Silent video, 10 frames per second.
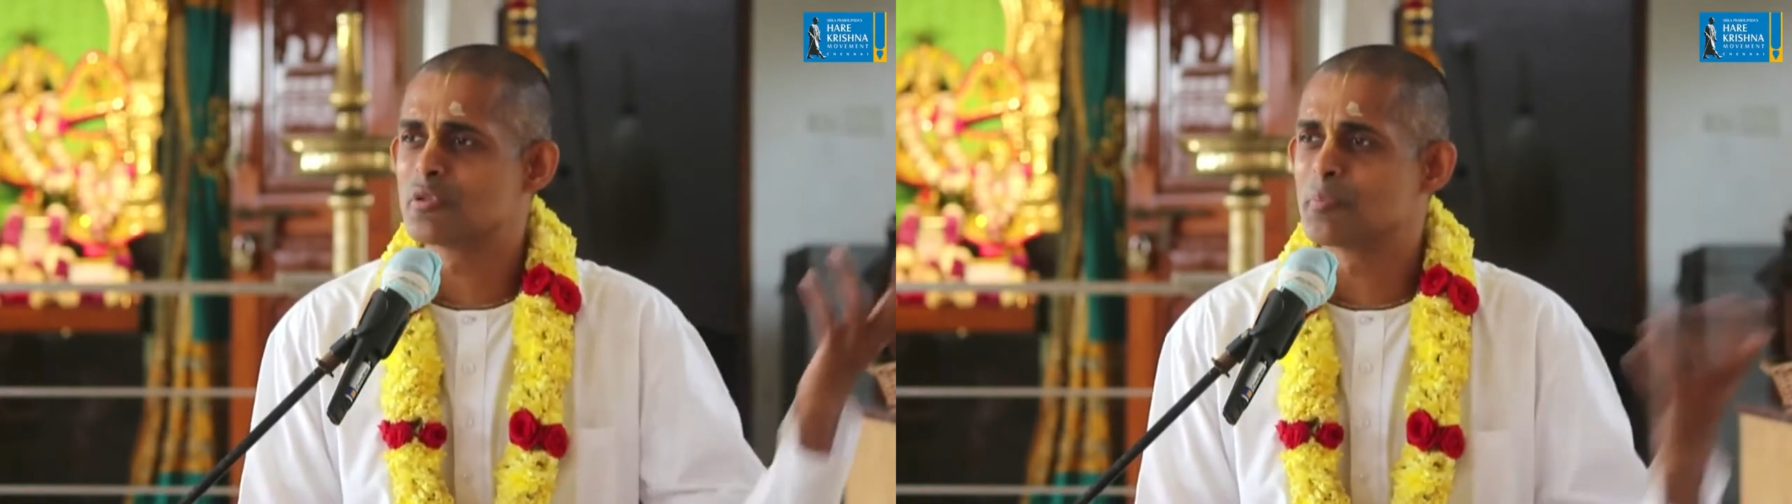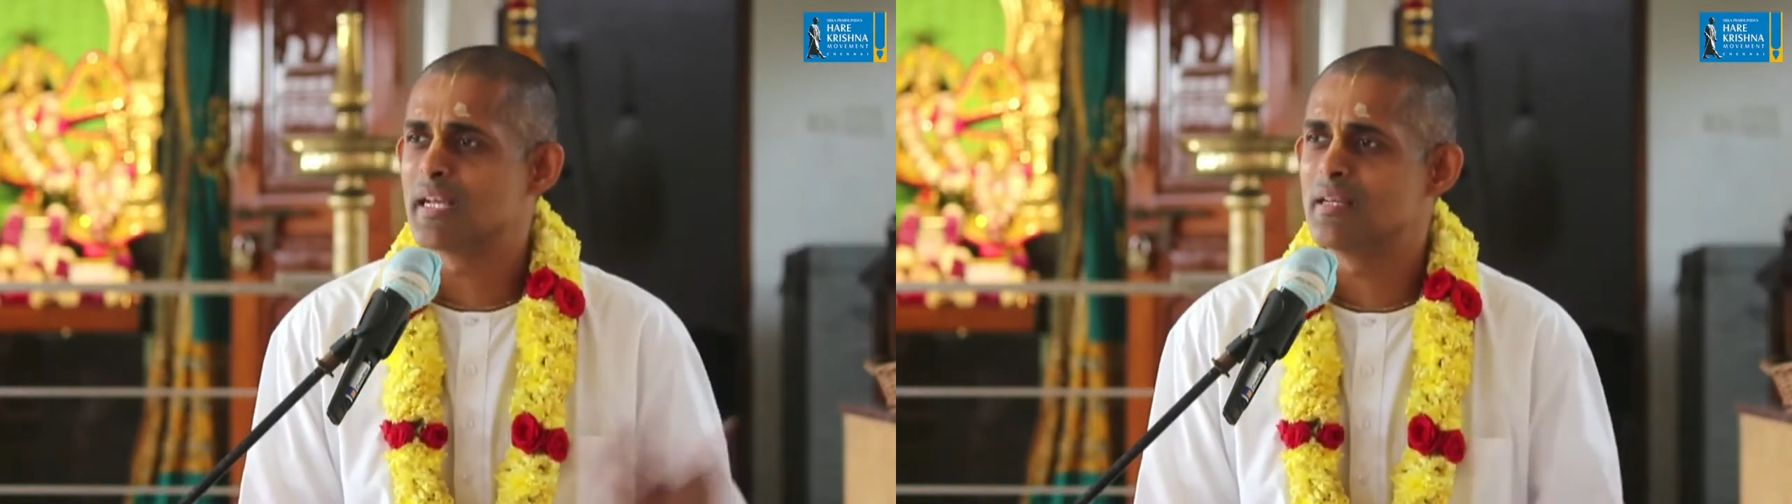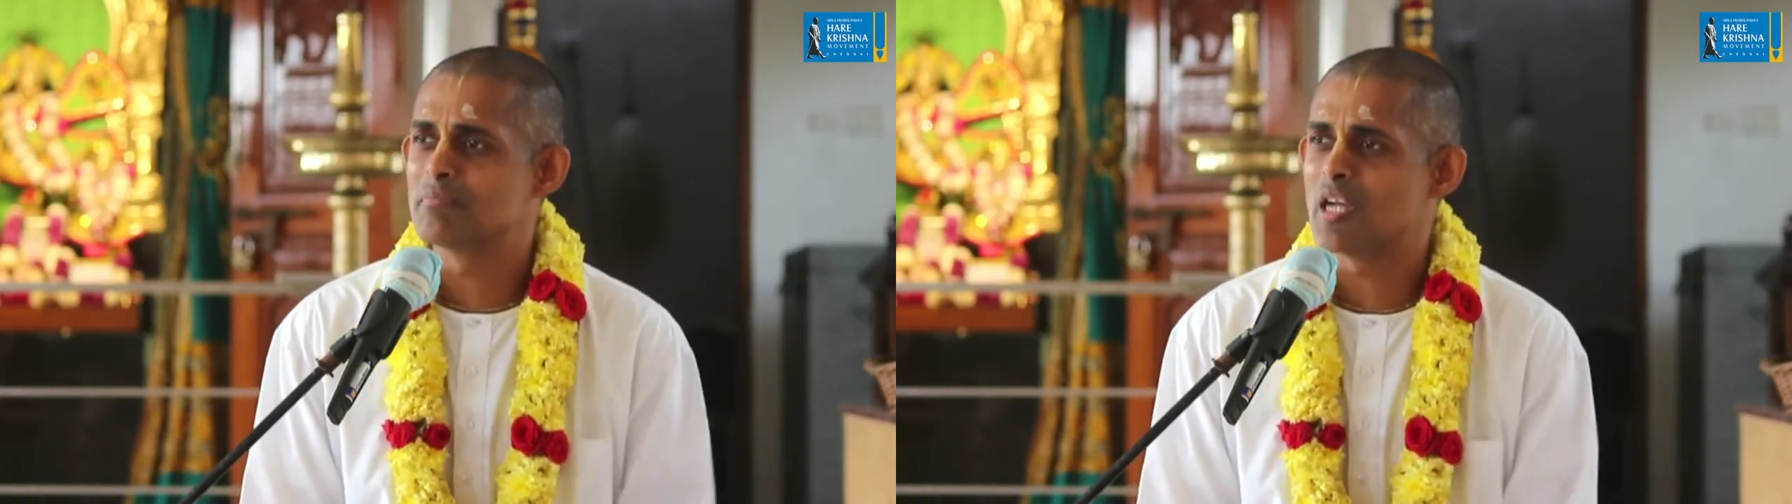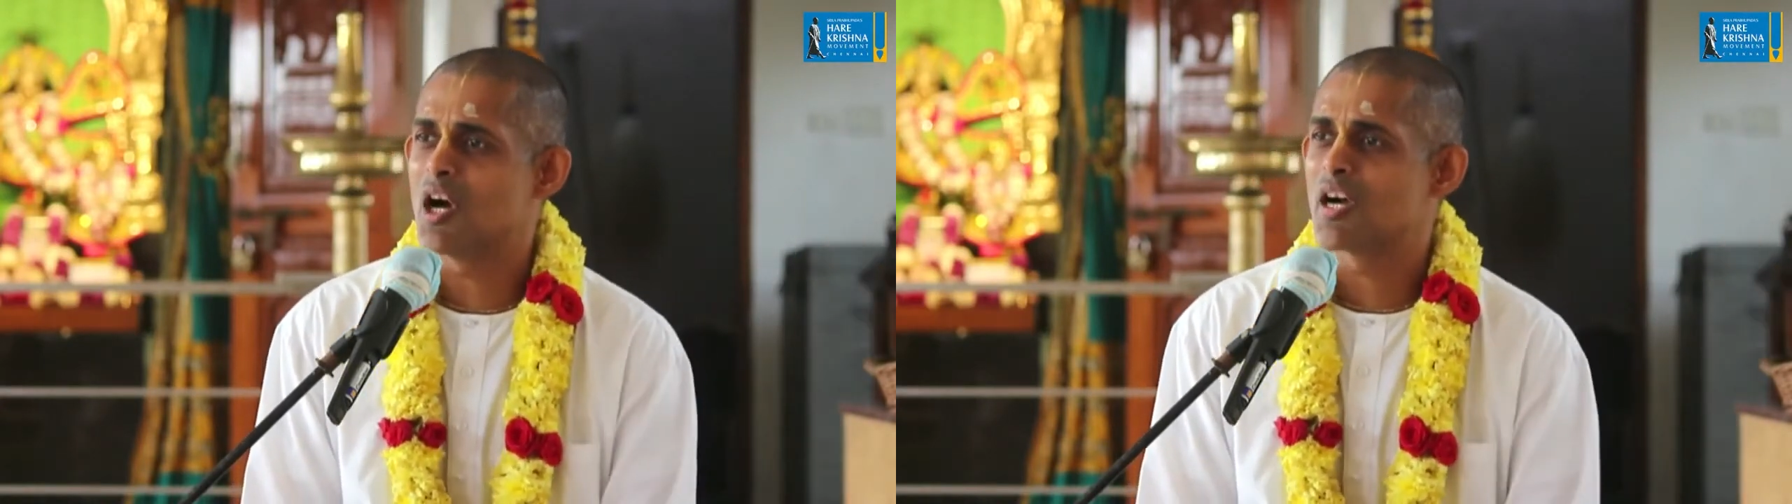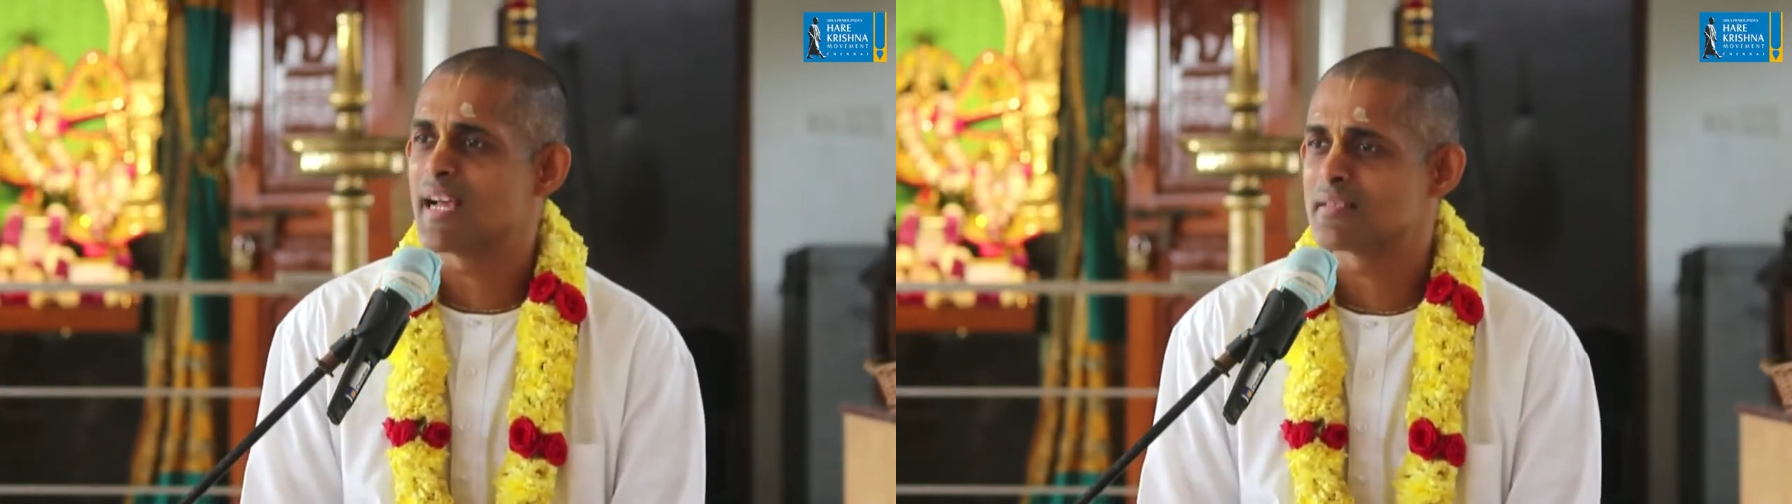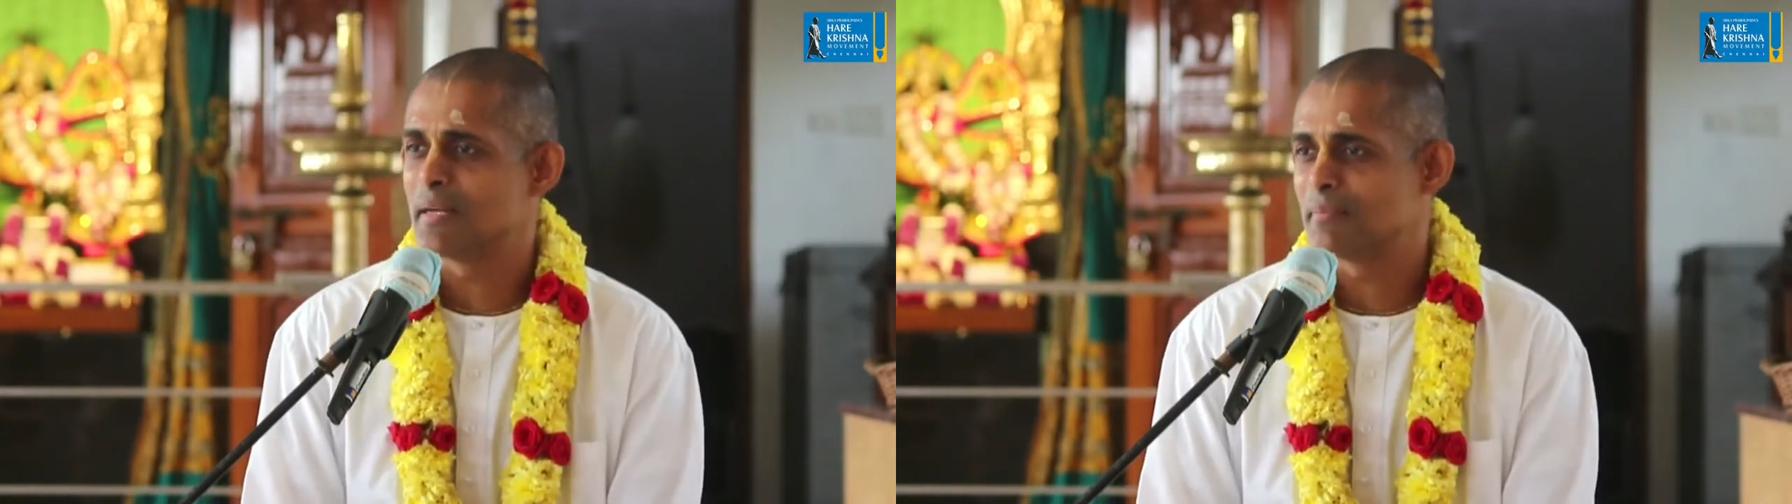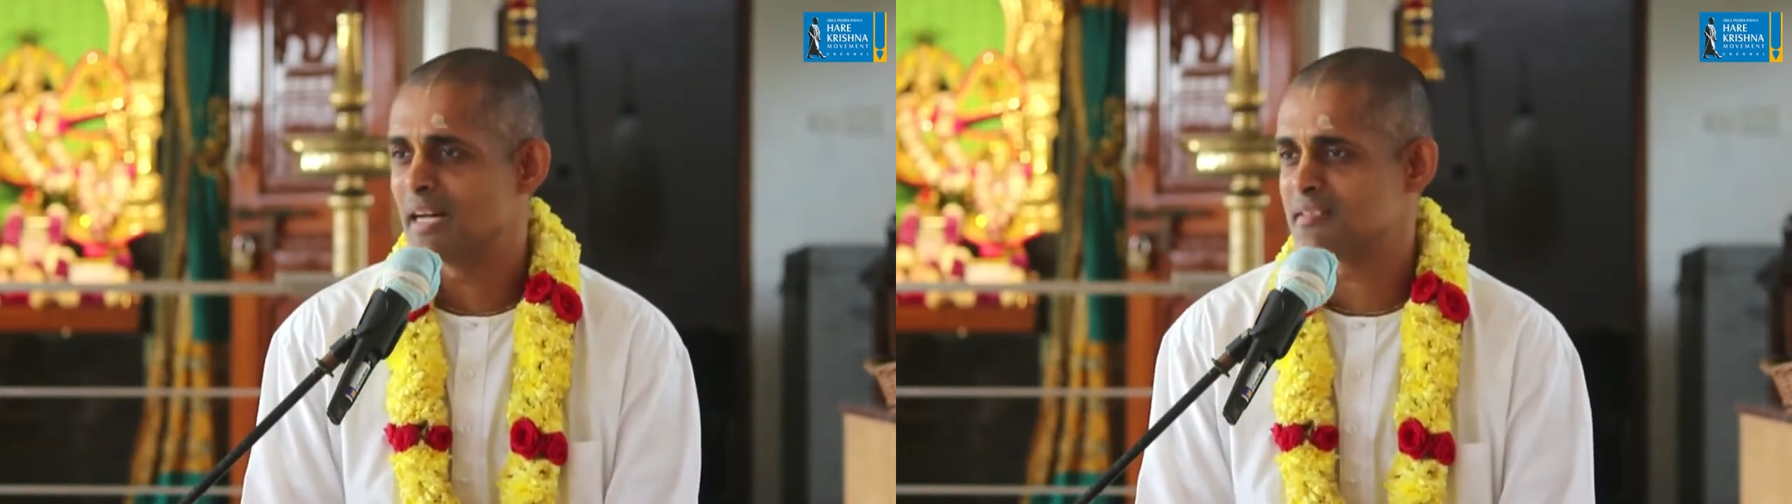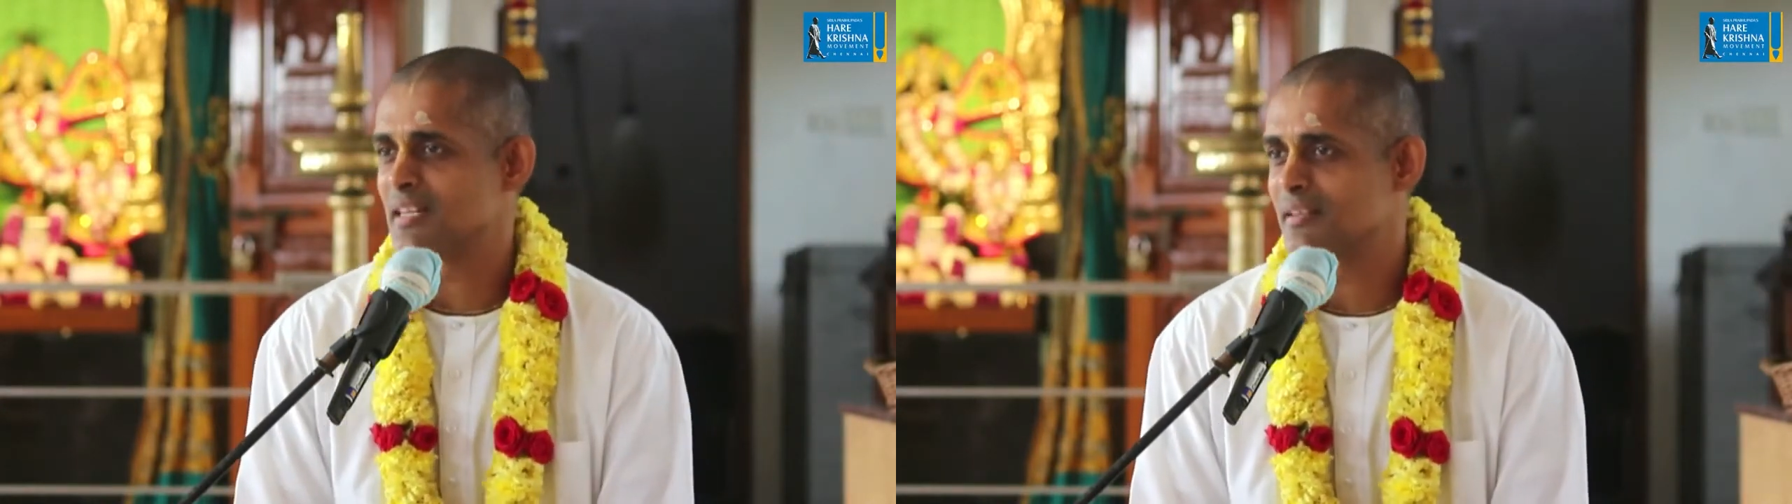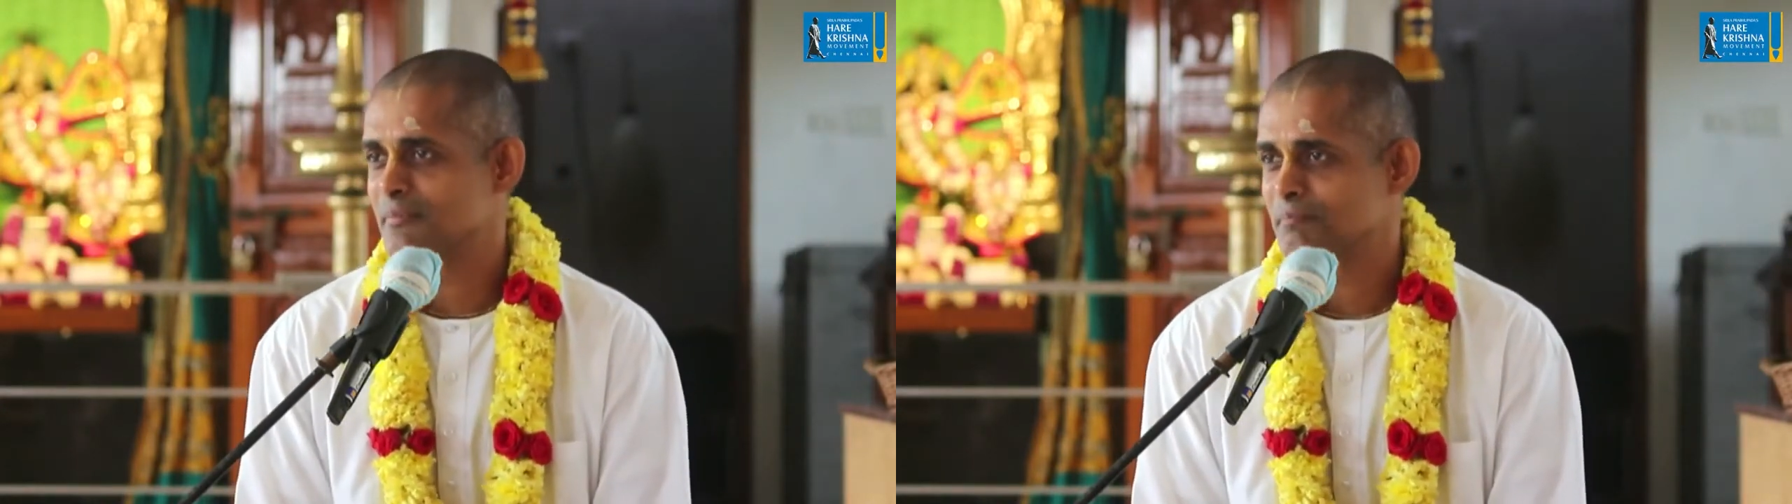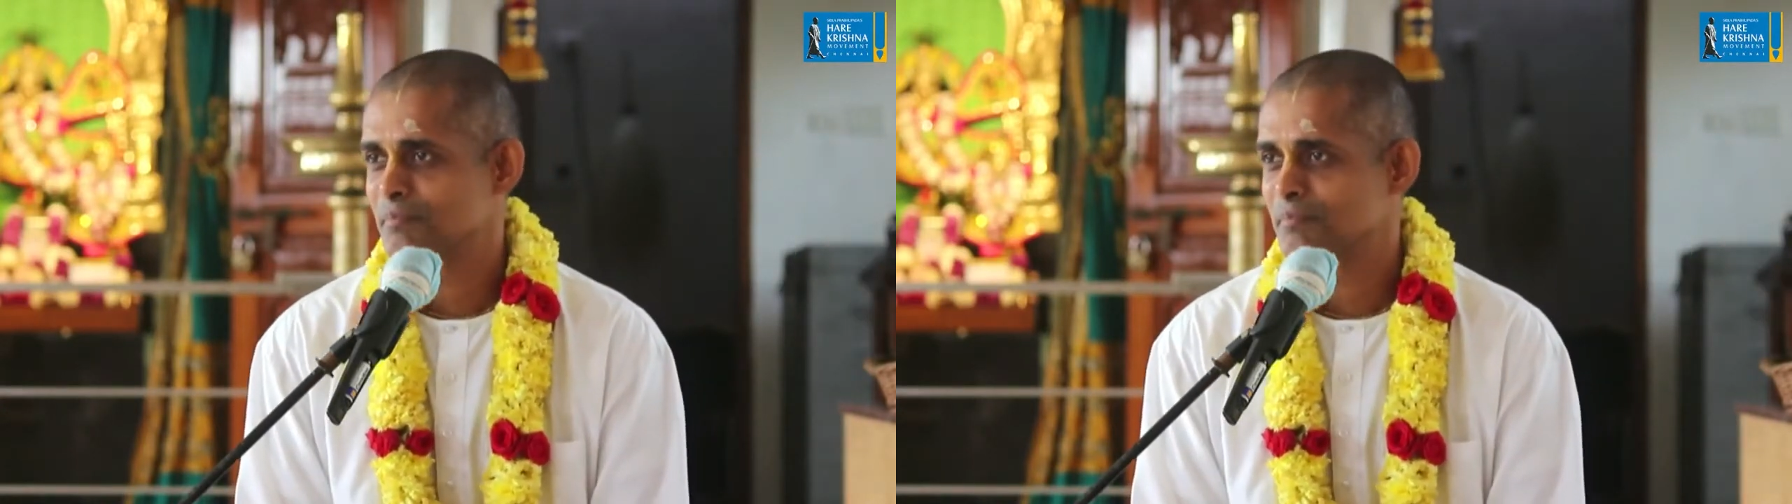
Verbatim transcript: supreme Lord as my master.